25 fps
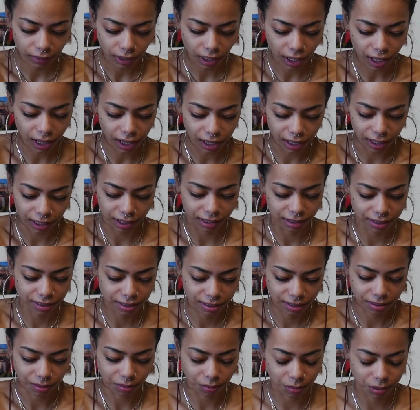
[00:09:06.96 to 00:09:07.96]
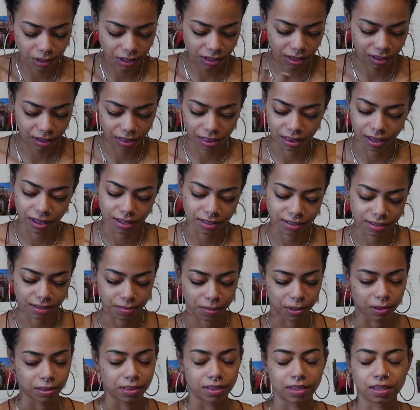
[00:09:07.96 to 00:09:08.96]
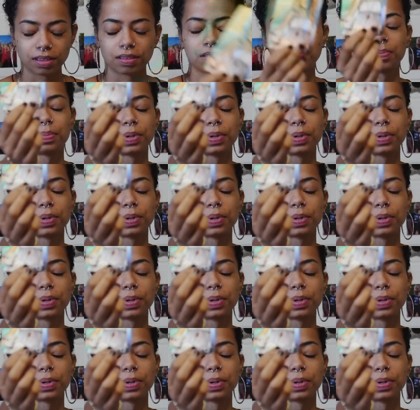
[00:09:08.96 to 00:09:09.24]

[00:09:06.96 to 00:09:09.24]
And one of the things about this